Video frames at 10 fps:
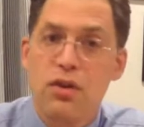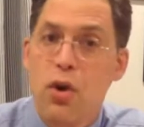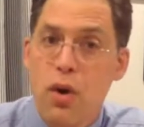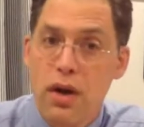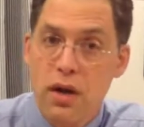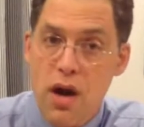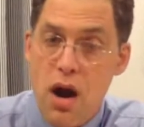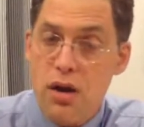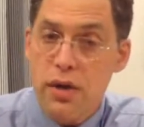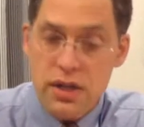coronary
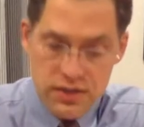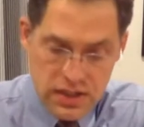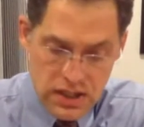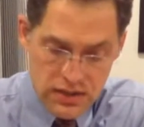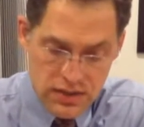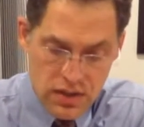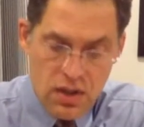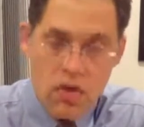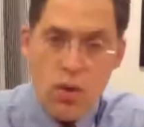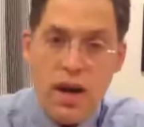artery disease,
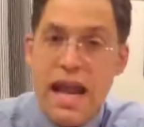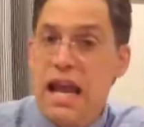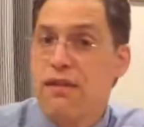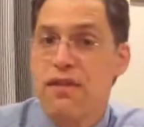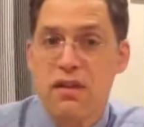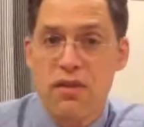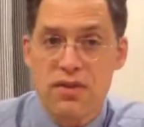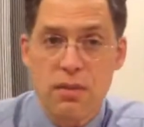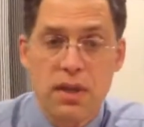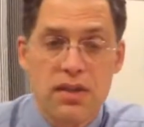or hay fever,
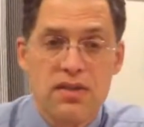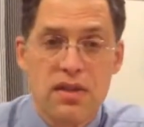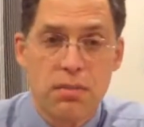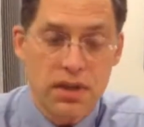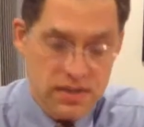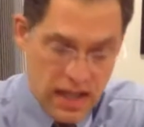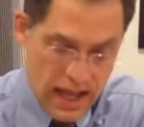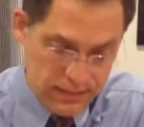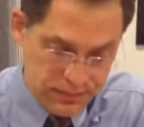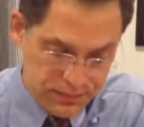something as simple as
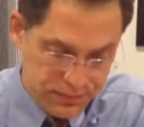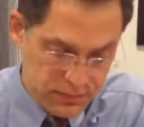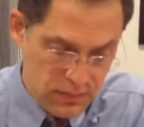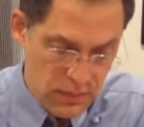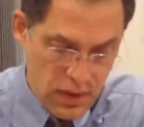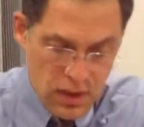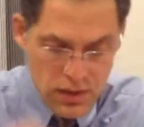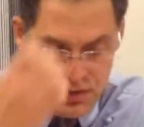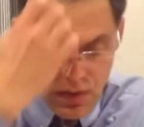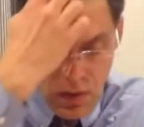that.
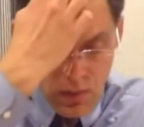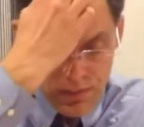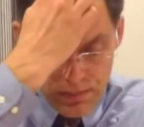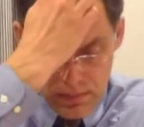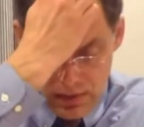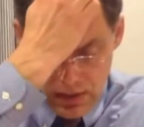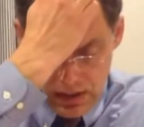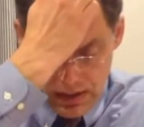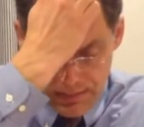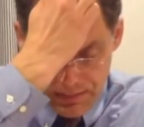So
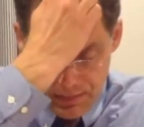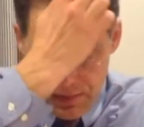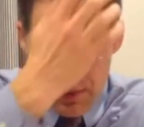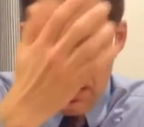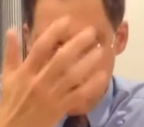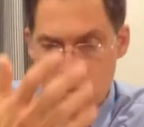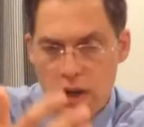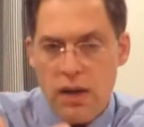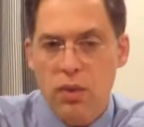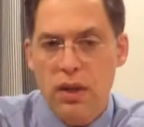what
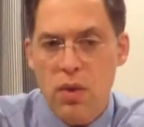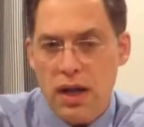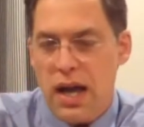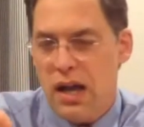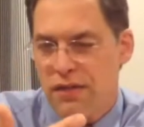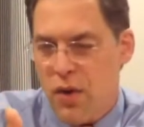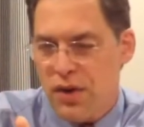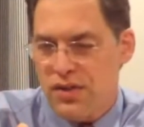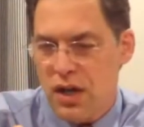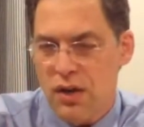I really want to kind of
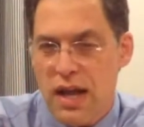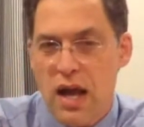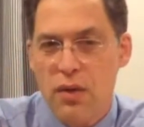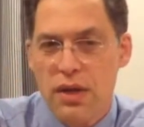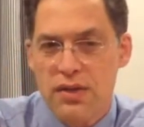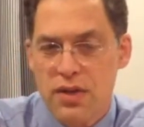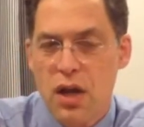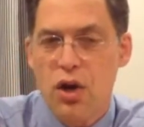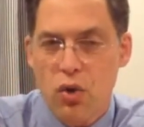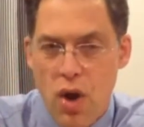focus in on now is
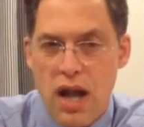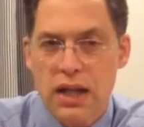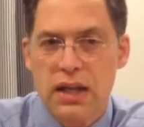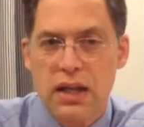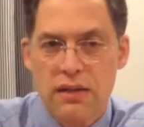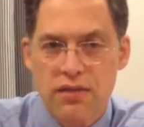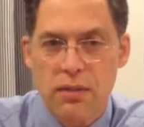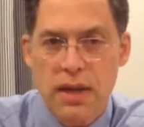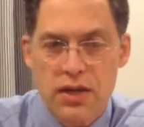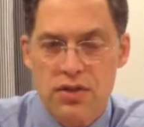chronic
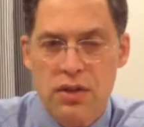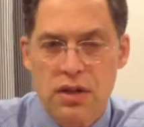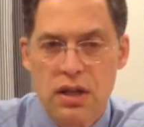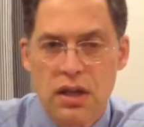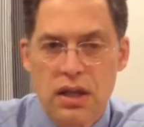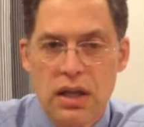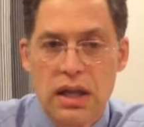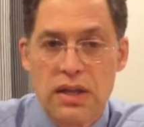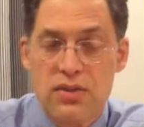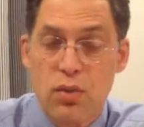inflammation.
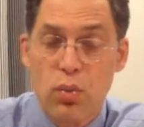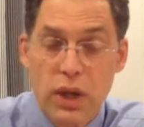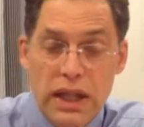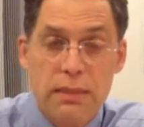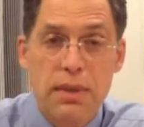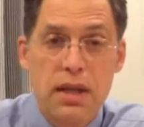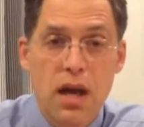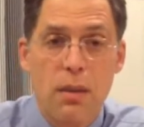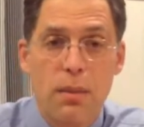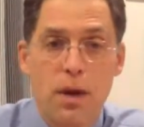It's really
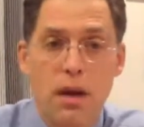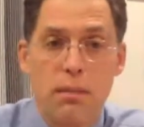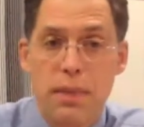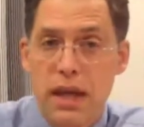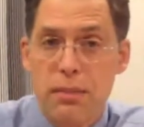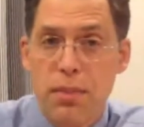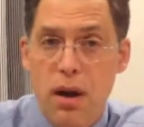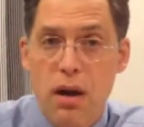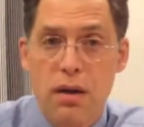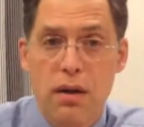become a big
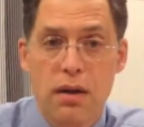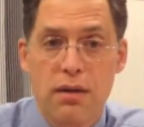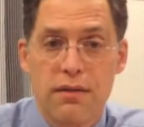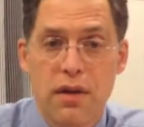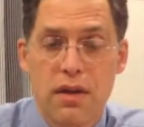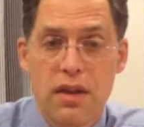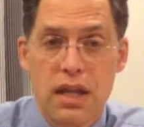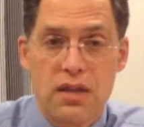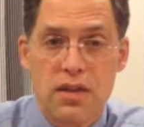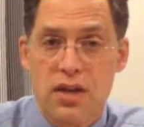part of the
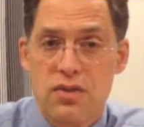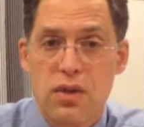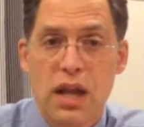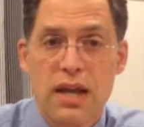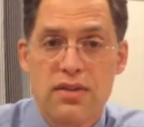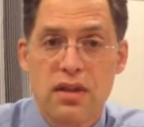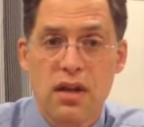industrialized